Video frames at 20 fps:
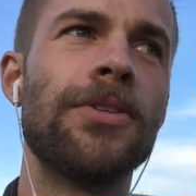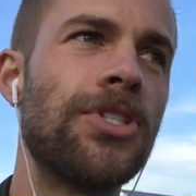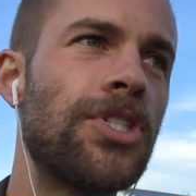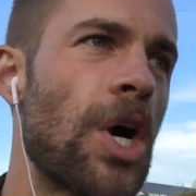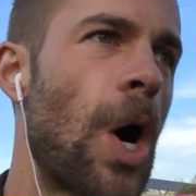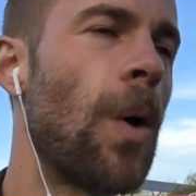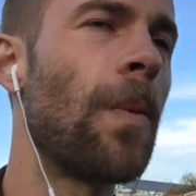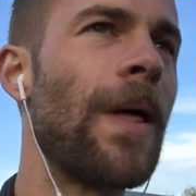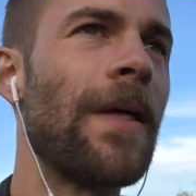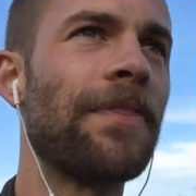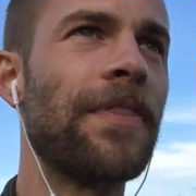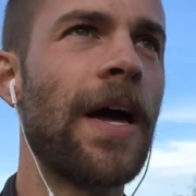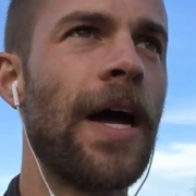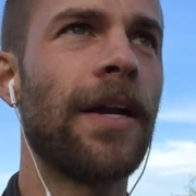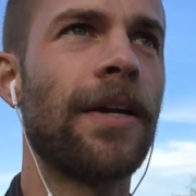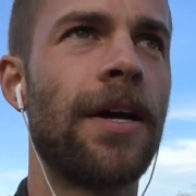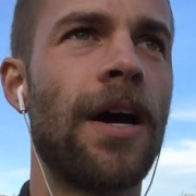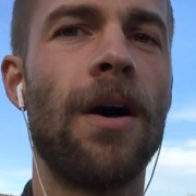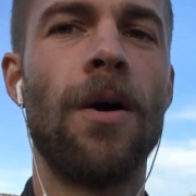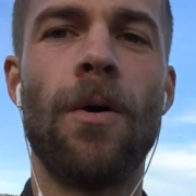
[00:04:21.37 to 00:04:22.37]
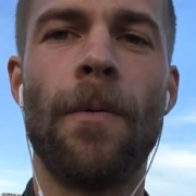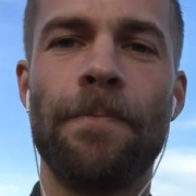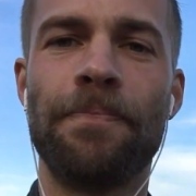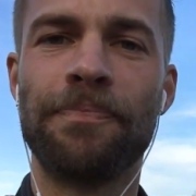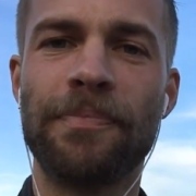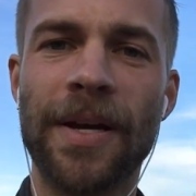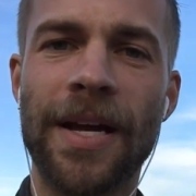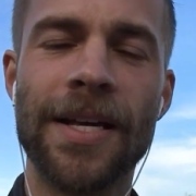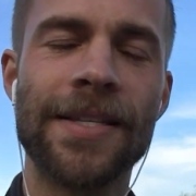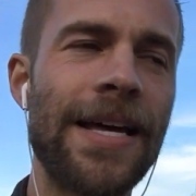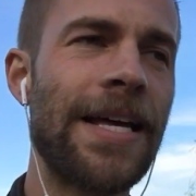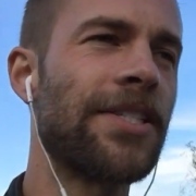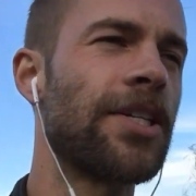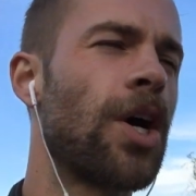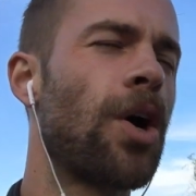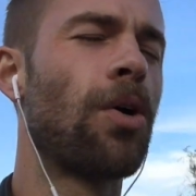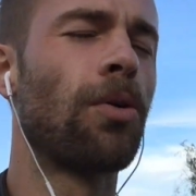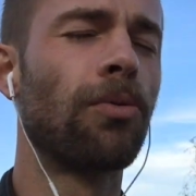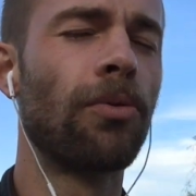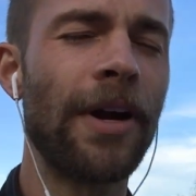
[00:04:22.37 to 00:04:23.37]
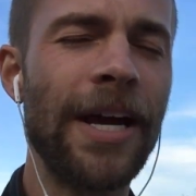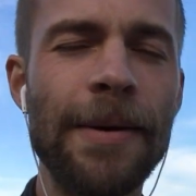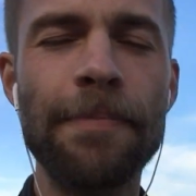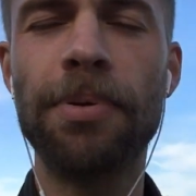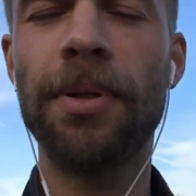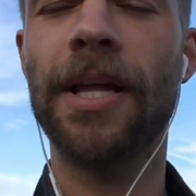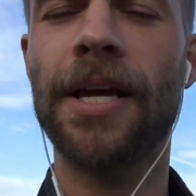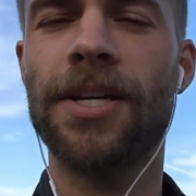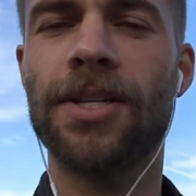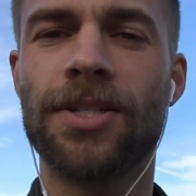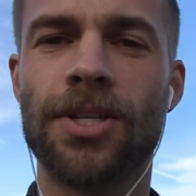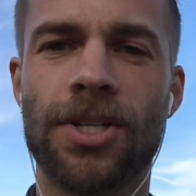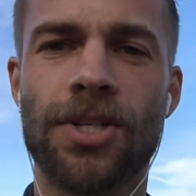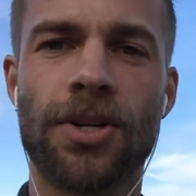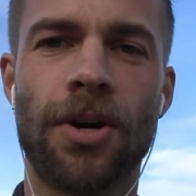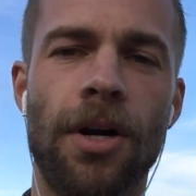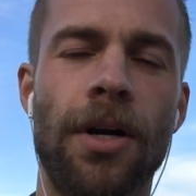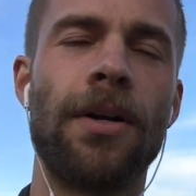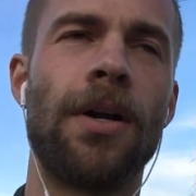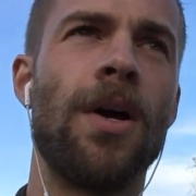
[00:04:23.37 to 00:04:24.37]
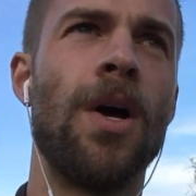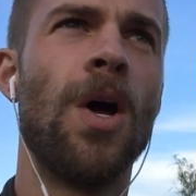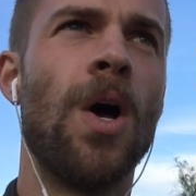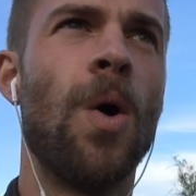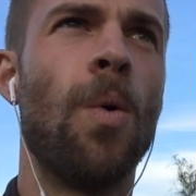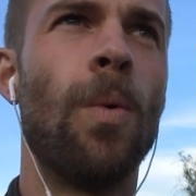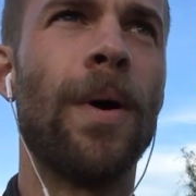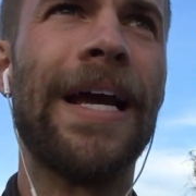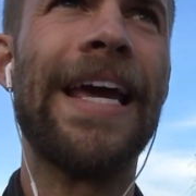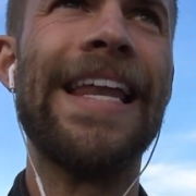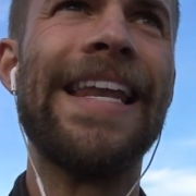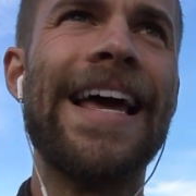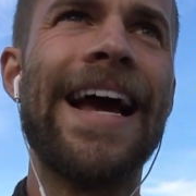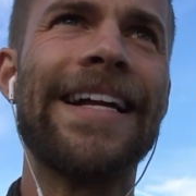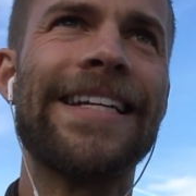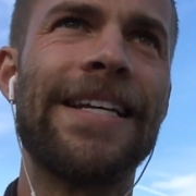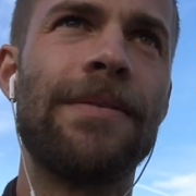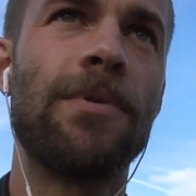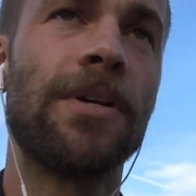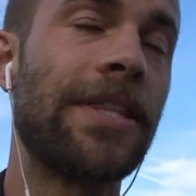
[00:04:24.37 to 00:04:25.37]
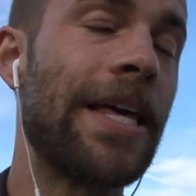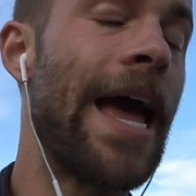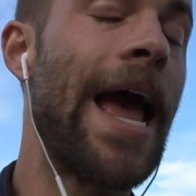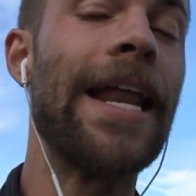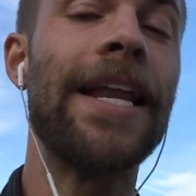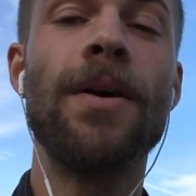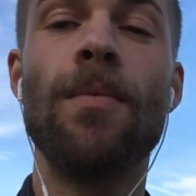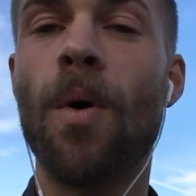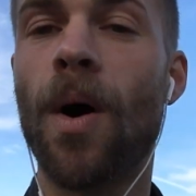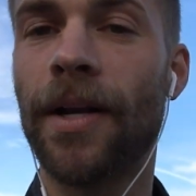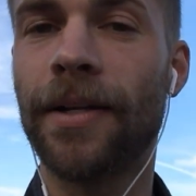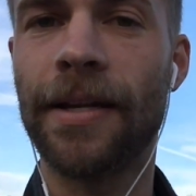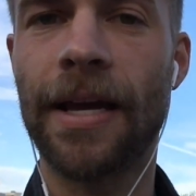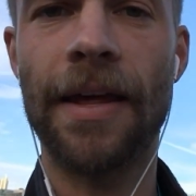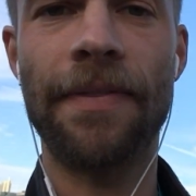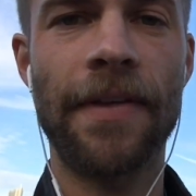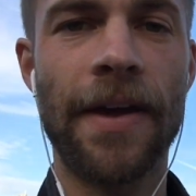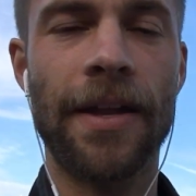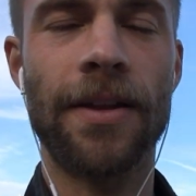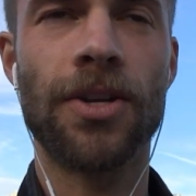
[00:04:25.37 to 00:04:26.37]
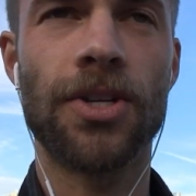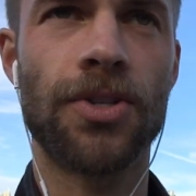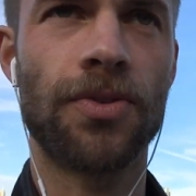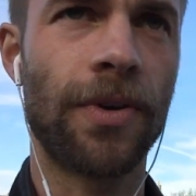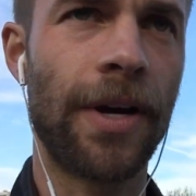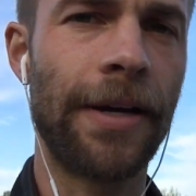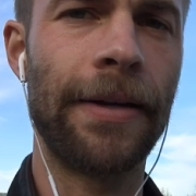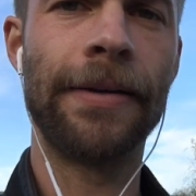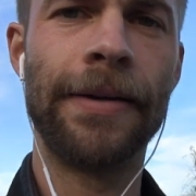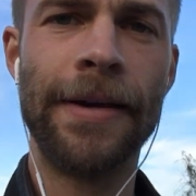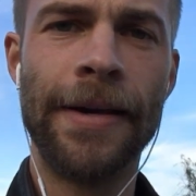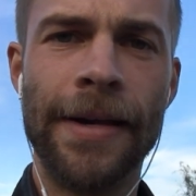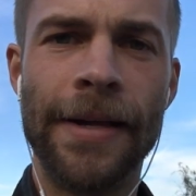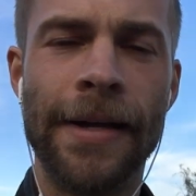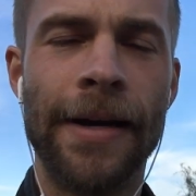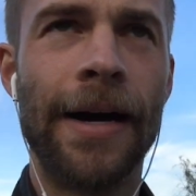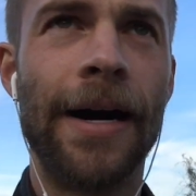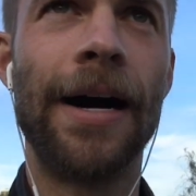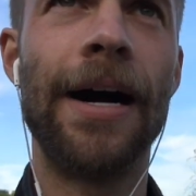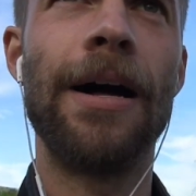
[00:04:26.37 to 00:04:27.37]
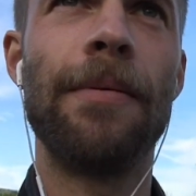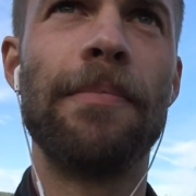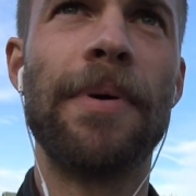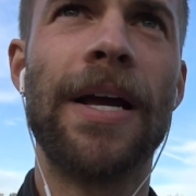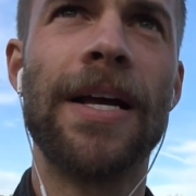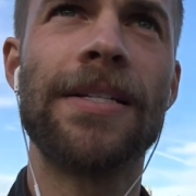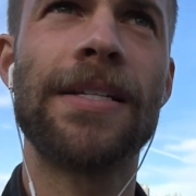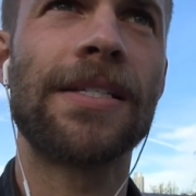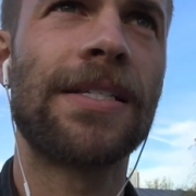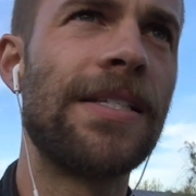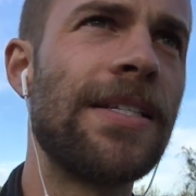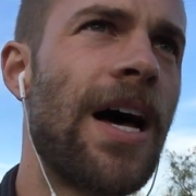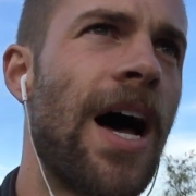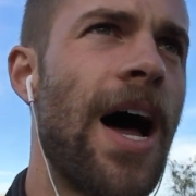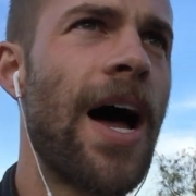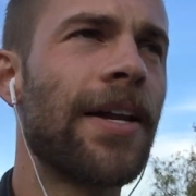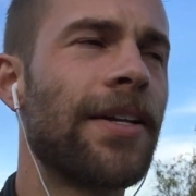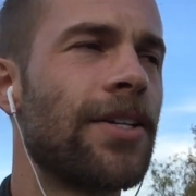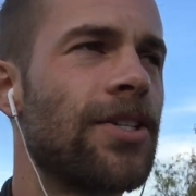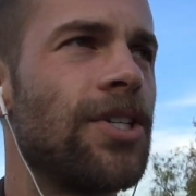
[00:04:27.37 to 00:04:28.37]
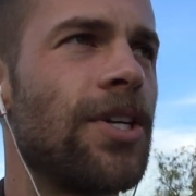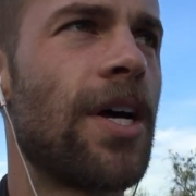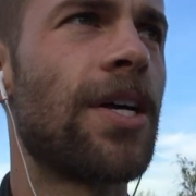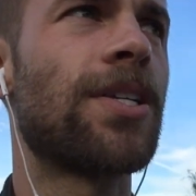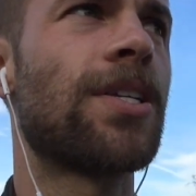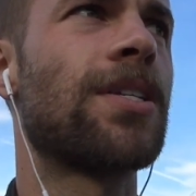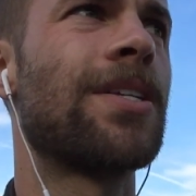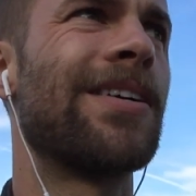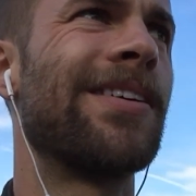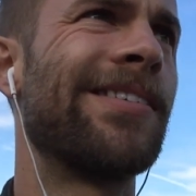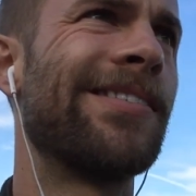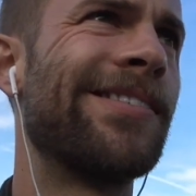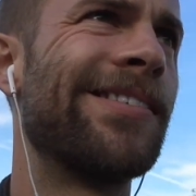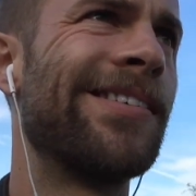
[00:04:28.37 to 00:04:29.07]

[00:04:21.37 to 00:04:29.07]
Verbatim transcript: don't let that go because that's a great place to start when connecting with anyone in the industry. Um, because it's not just,